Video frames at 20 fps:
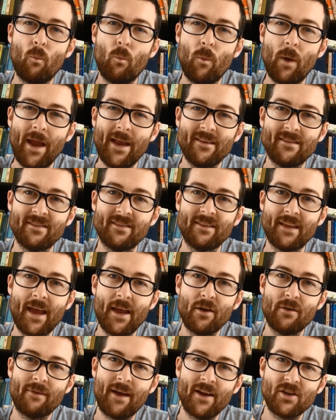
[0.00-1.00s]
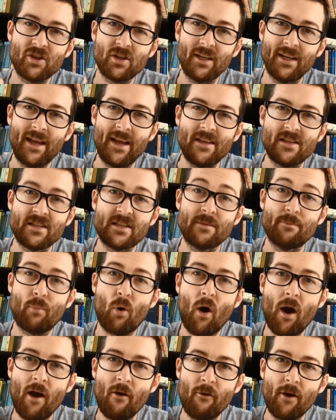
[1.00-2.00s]
instead of actually
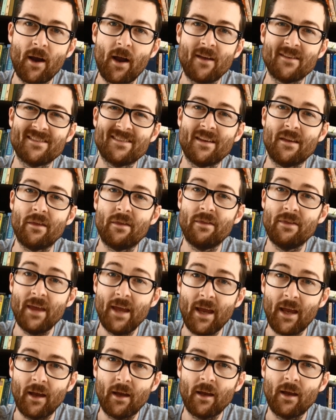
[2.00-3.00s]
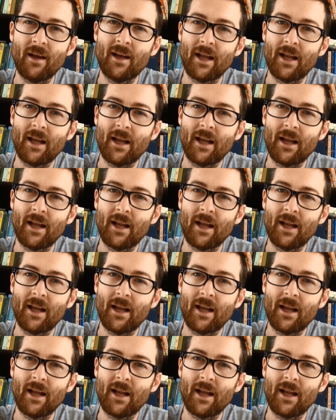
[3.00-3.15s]
inspiring us to think,